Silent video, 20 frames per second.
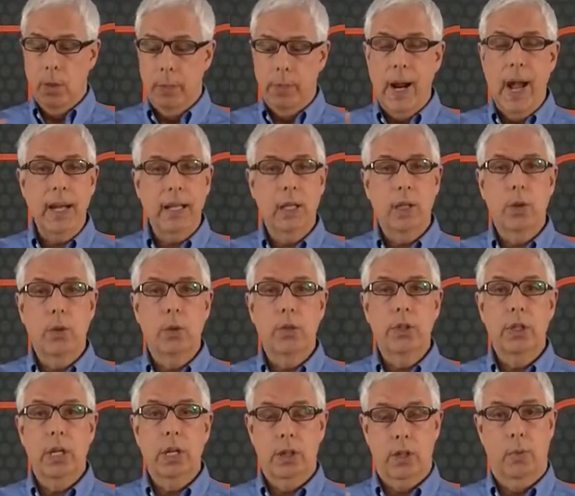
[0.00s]
bracket
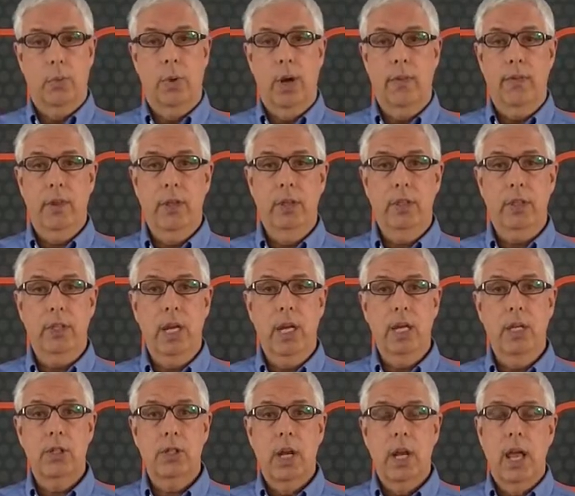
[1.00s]
goes in at the rough-in
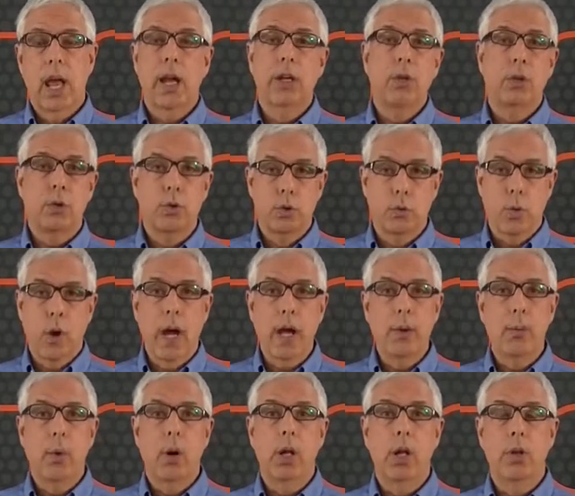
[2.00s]
stage, and your
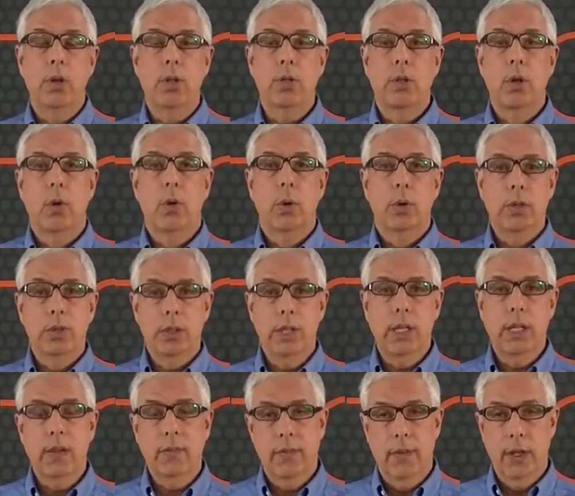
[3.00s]
drywallers or
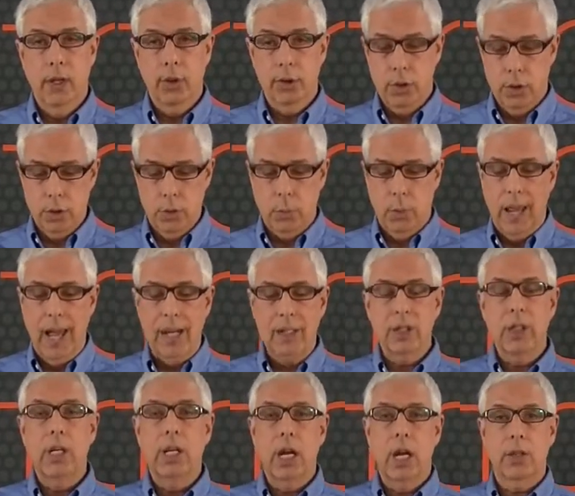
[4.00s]
ceiling finishers will
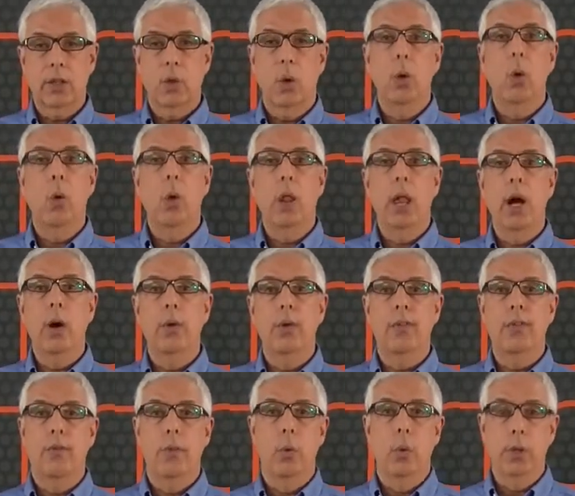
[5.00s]
actually cut the hole out
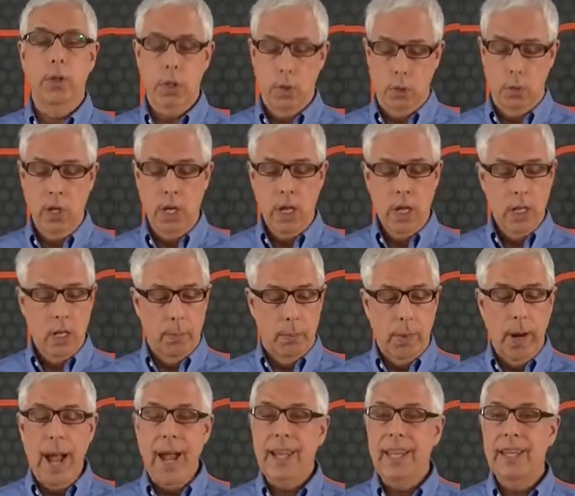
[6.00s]
for you. The
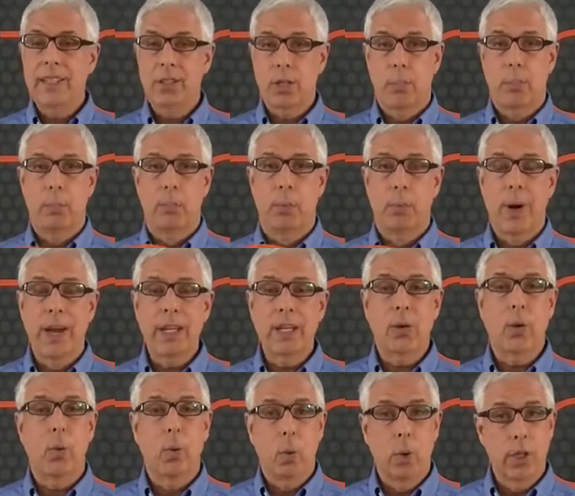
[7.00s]
bracket's a bright
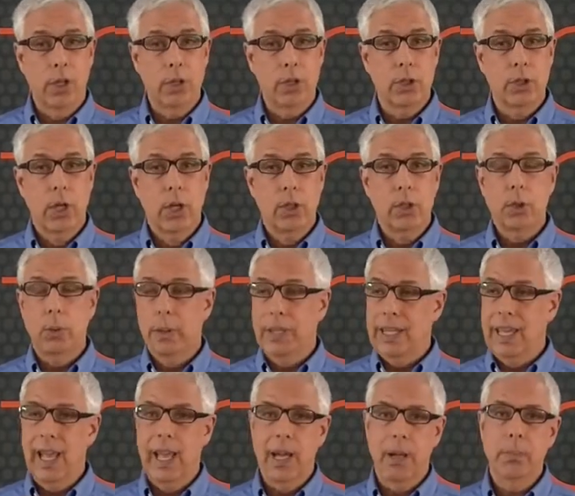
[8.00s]
orange, so
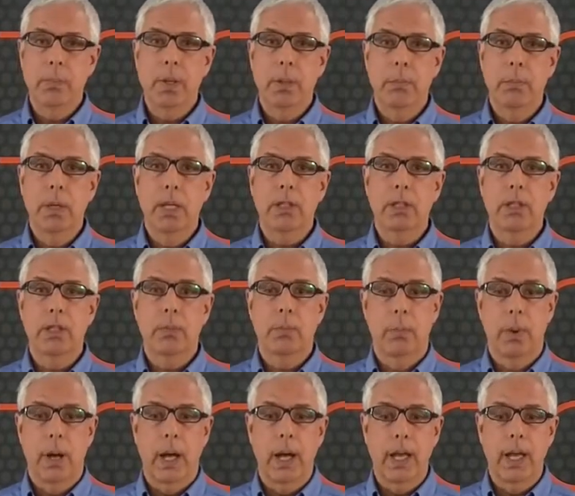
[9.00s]
it can't be
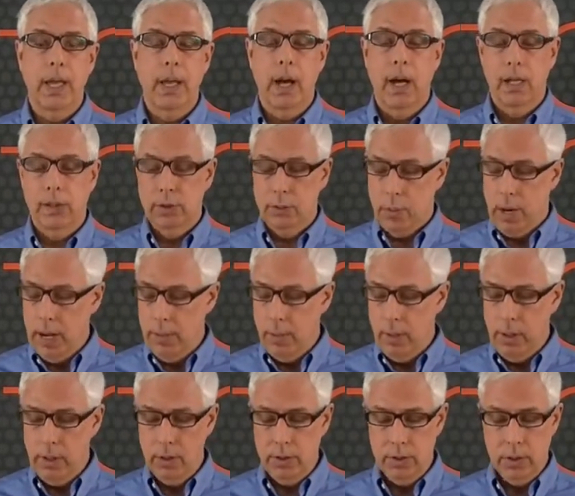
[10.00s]
missed by
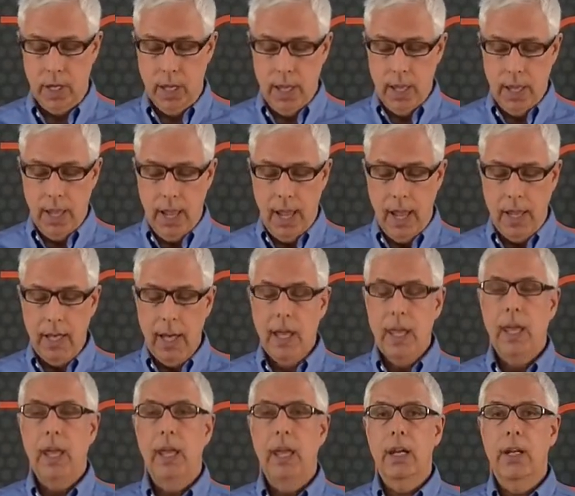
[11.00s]
drywallers, and
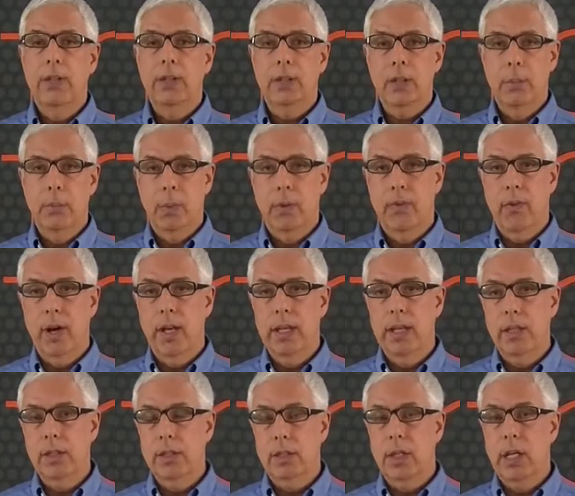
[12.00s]
it'll simplify
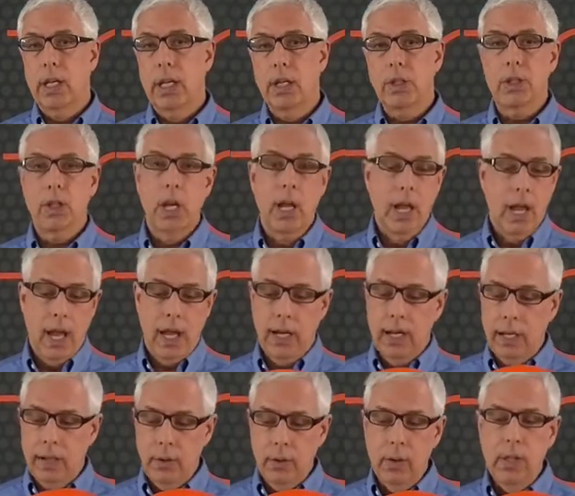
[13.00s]
the installation, and
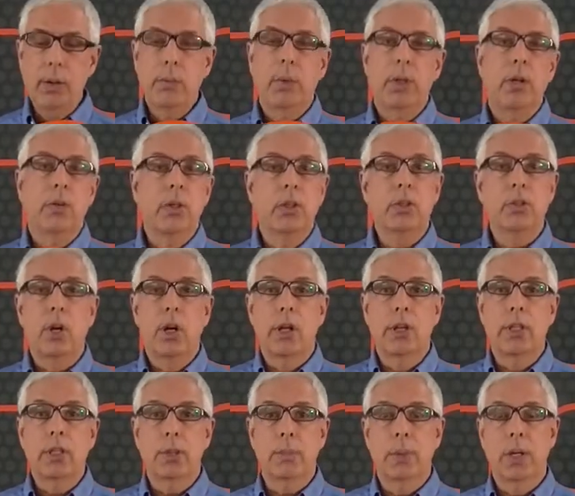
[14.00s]
literally when you install
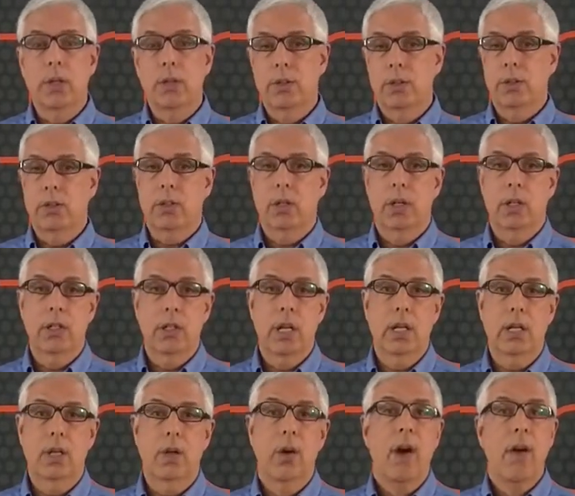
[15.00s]
these speakers, it's going to
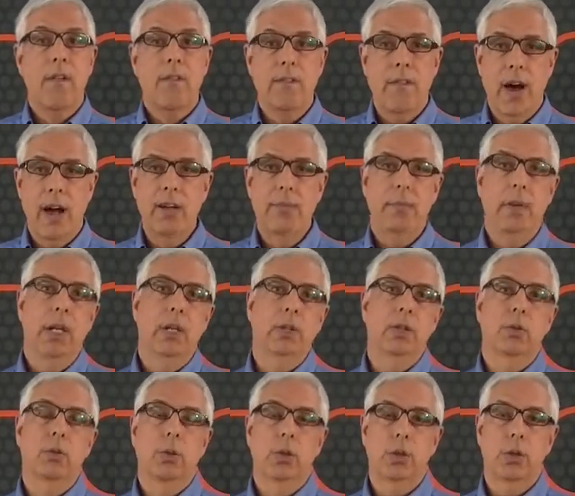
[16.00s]
take you 5
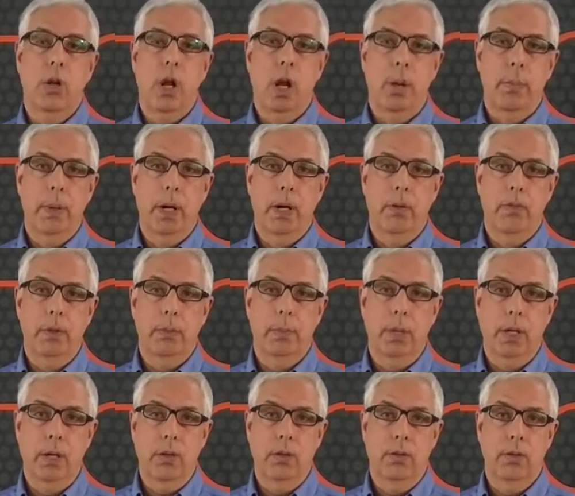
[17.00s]
minutes to install a pair of
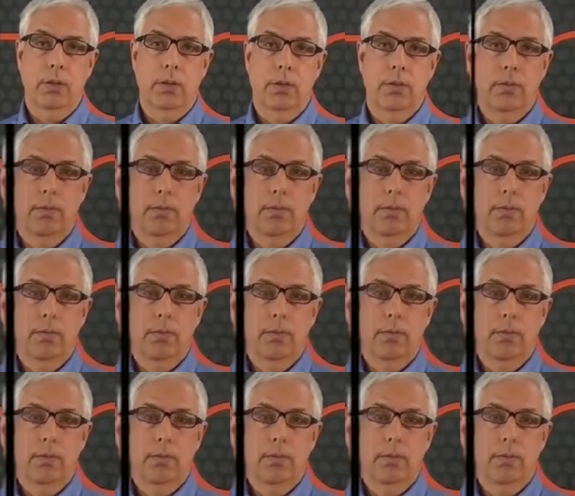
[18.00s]
speakers.